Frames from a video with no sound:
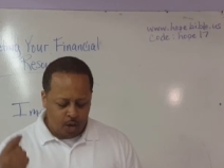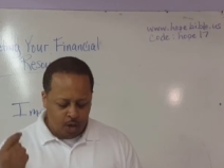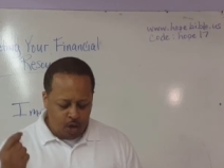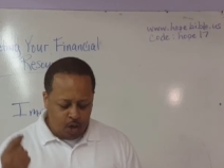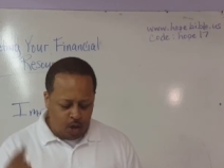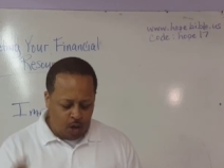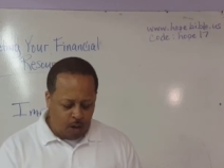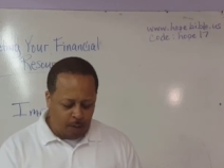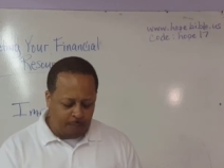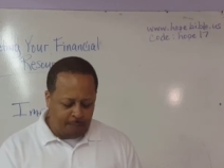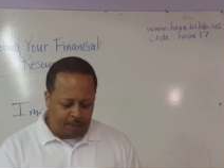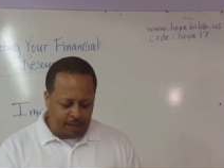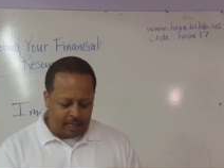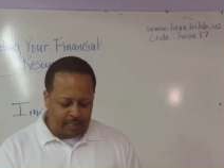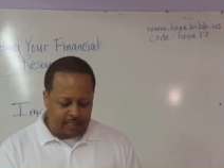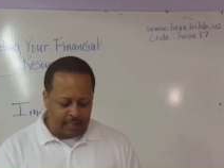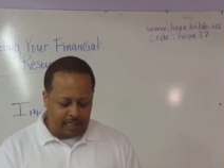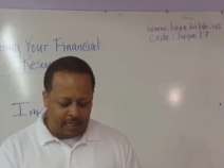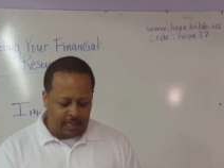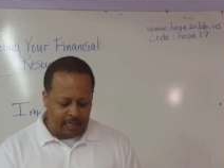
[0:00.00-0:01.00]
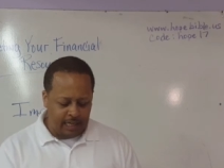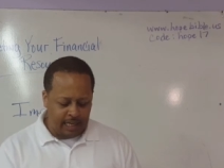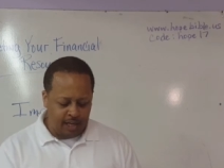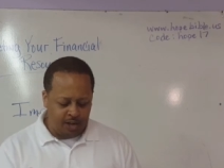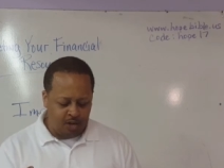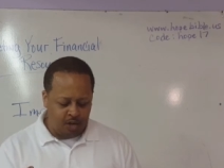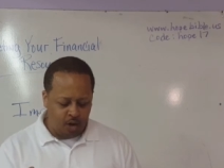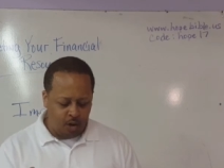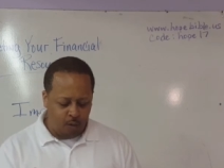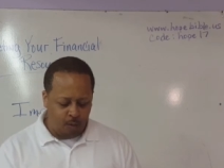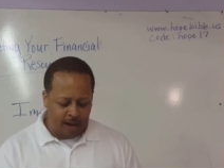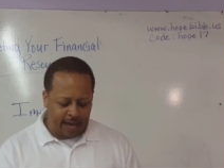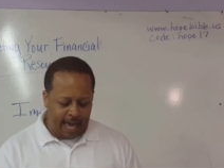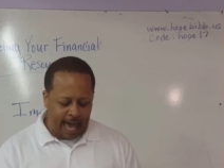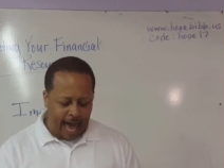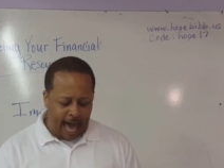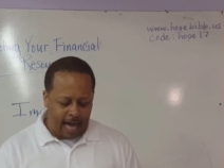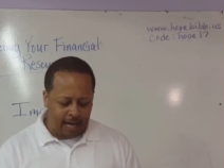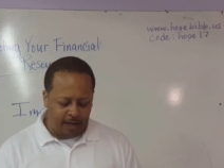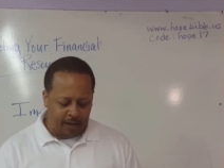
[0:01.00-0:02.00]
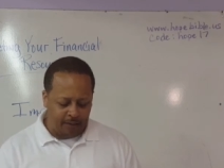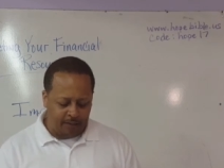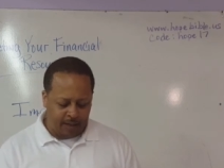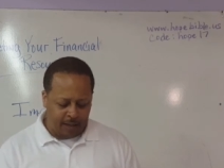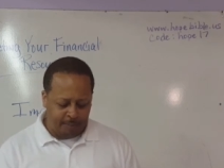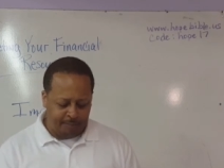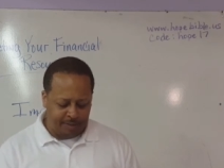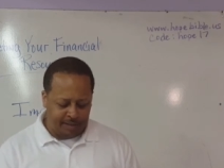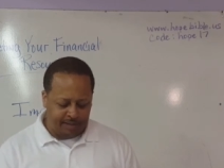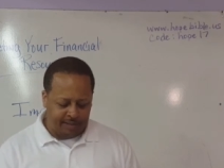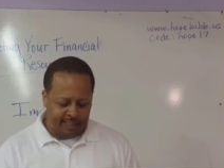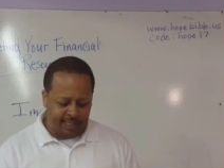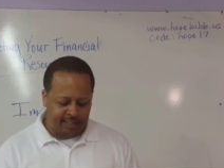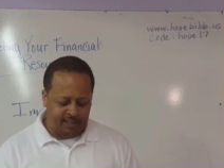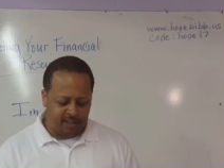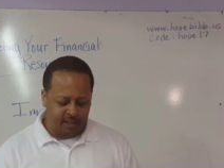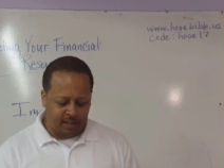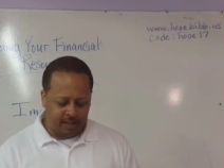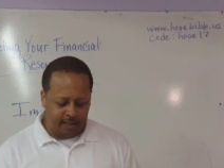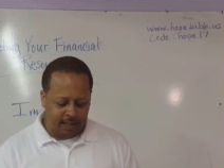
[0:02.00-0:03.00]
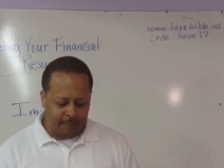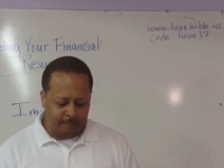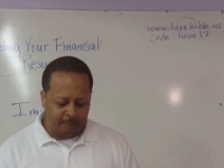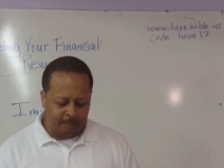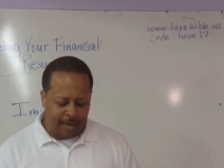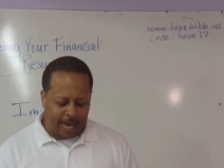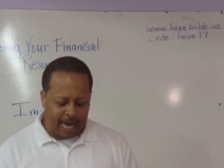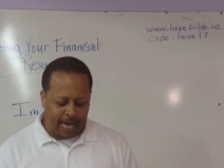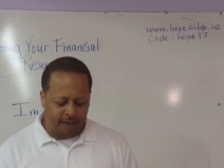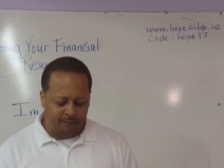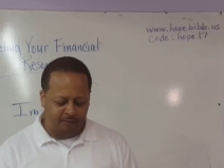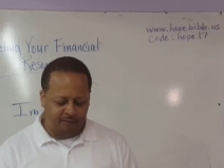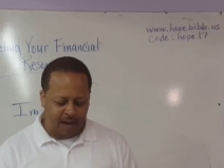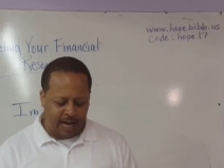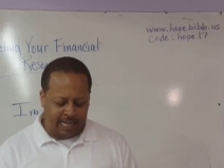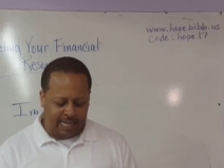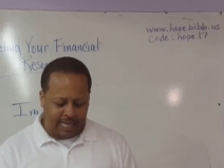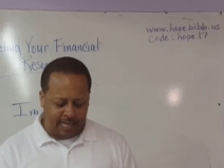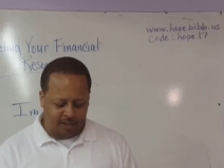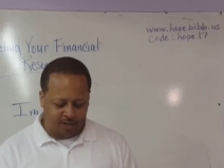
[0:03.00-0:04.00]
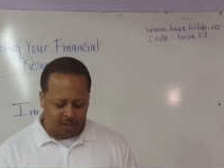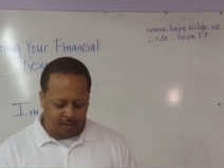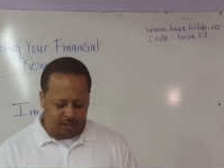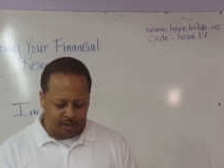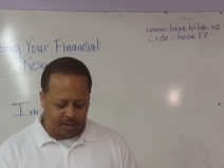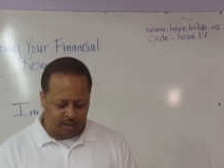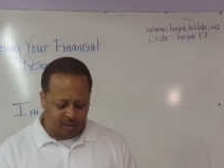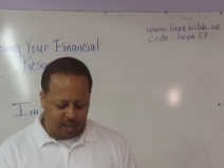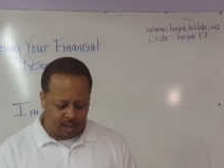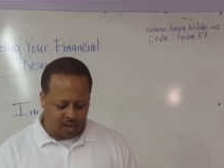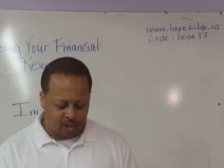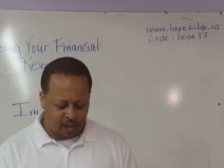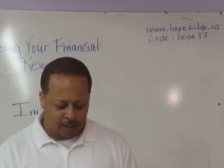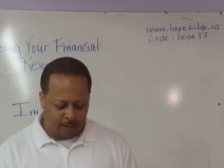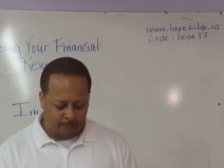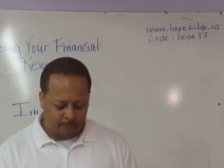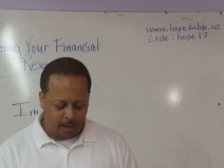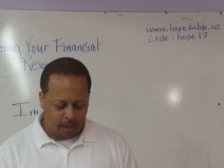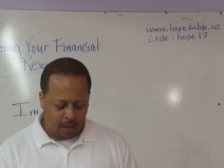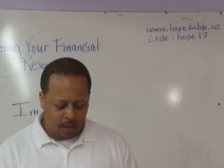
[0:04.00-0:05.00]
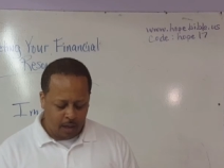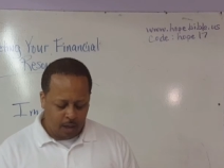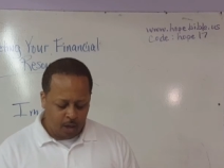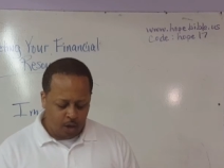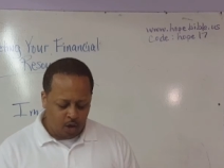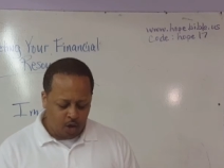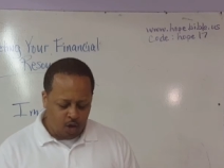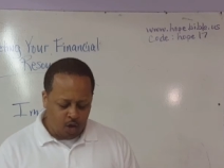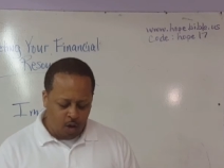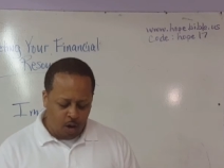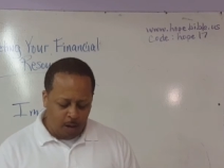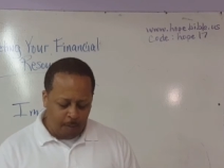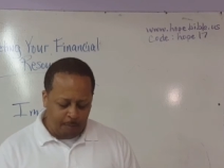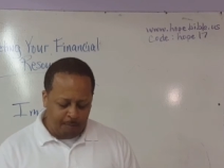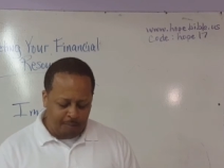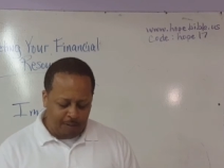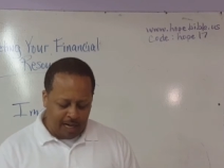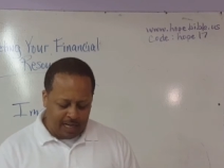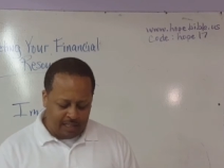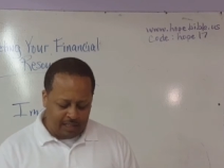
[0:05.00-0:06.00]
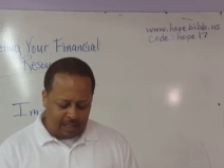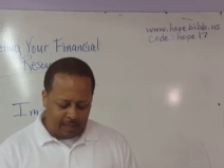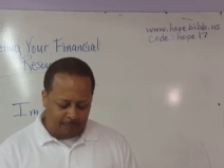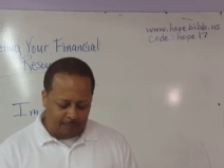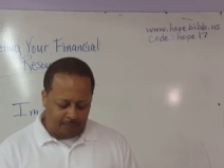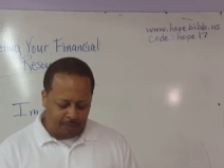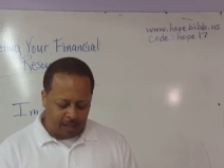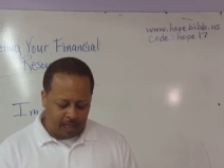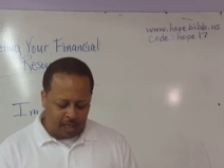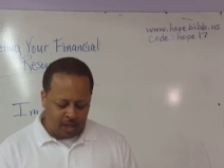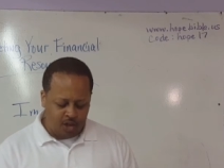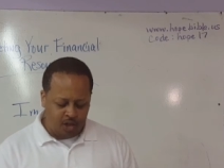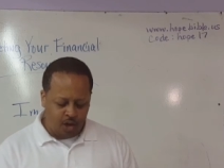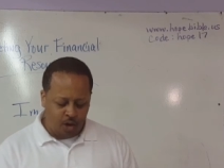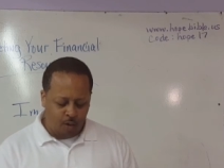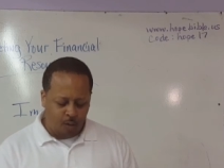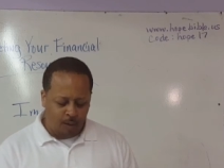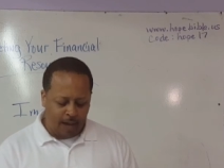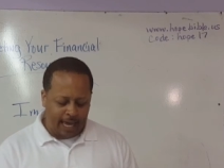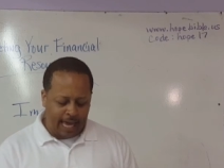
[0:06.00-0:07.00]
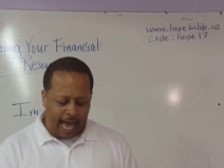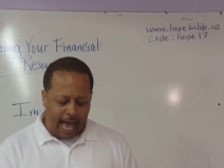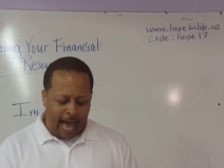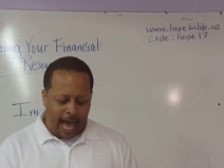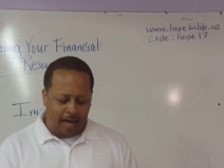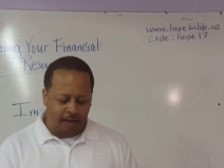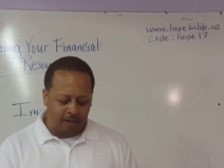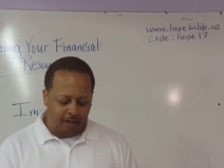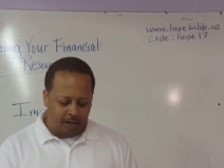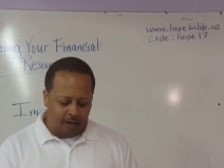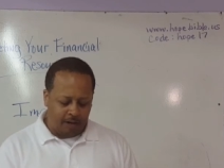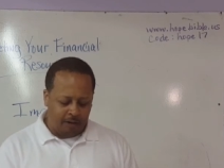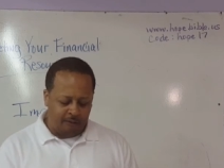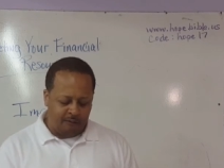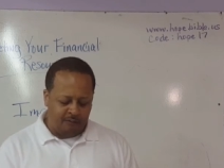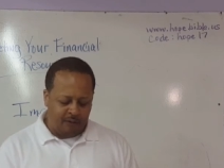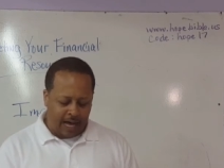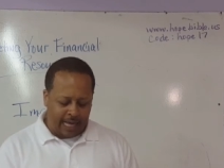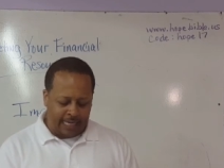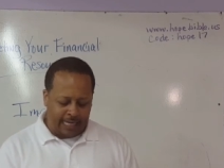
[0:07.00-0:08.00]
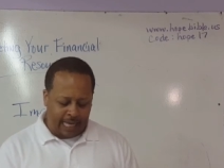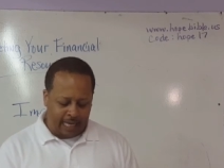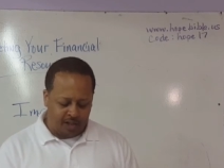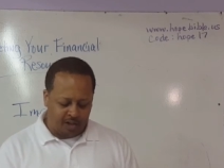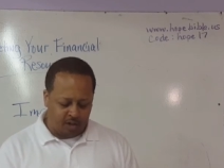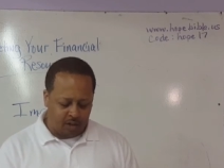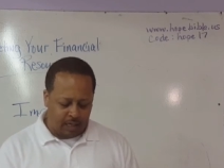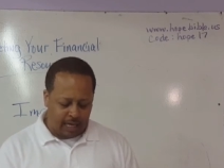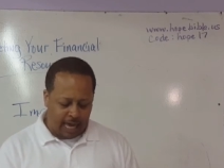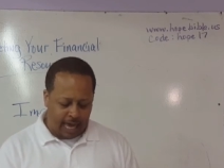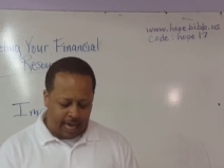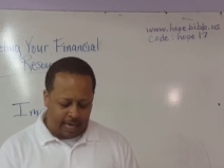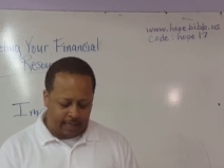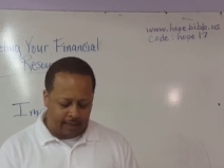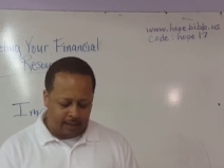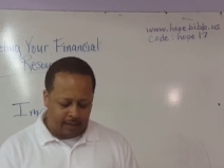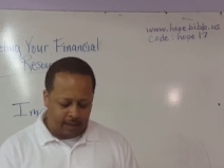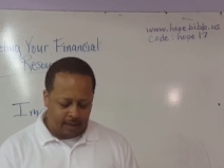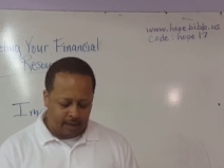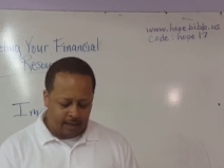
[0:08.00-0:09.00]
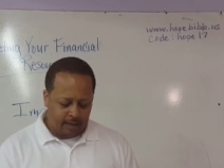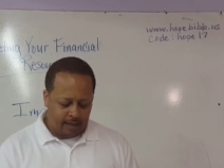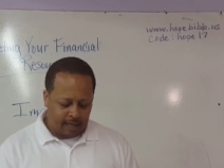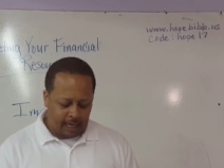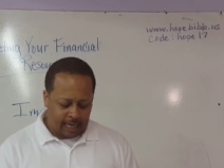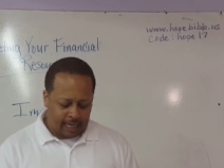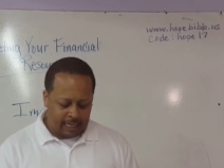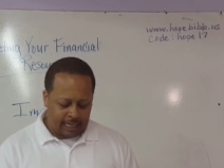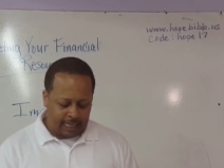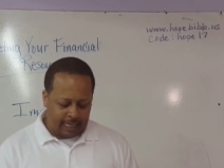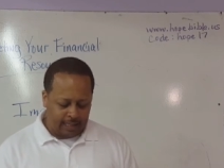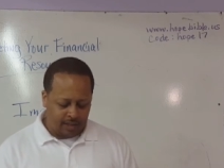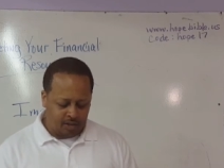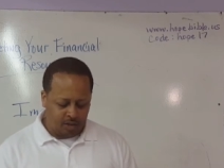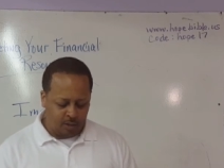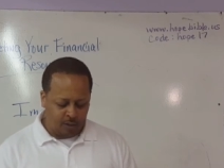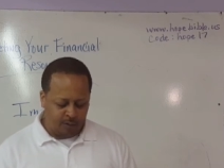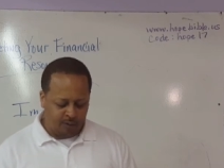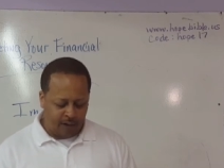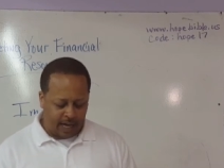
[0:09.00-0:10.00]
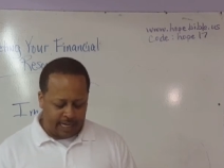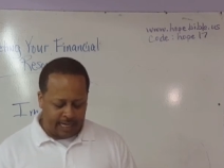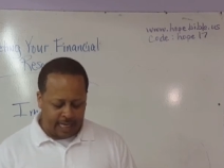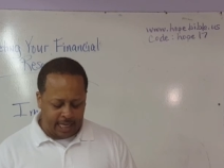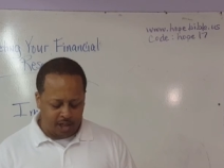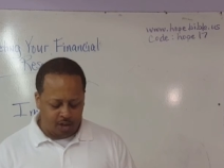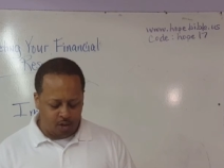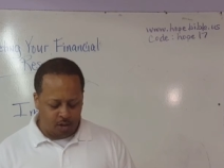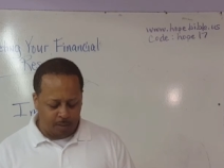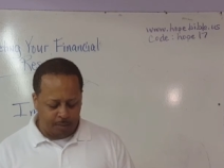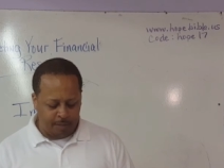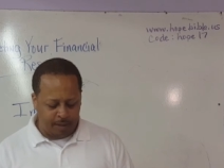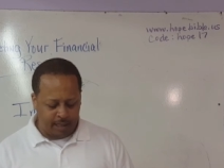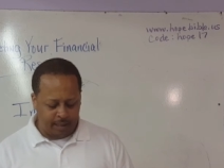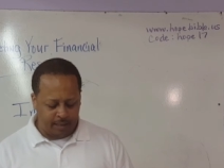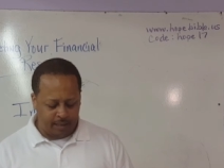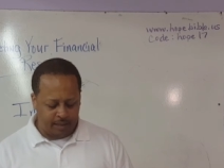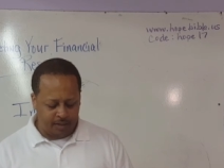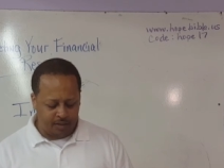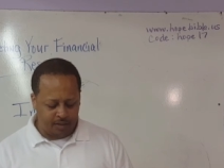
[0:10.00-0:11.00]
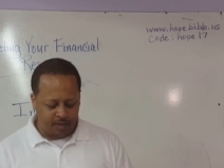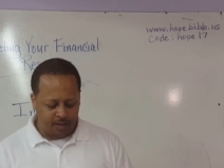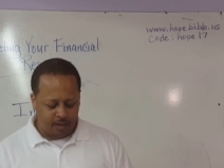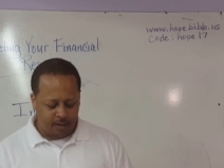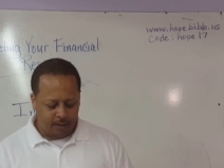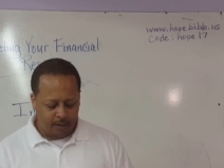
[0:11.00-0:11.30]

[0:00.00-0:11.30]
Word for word: Your budget is your way out of a potentially bad financial decision. Your budget is your way out of financial lack and into financial abundance.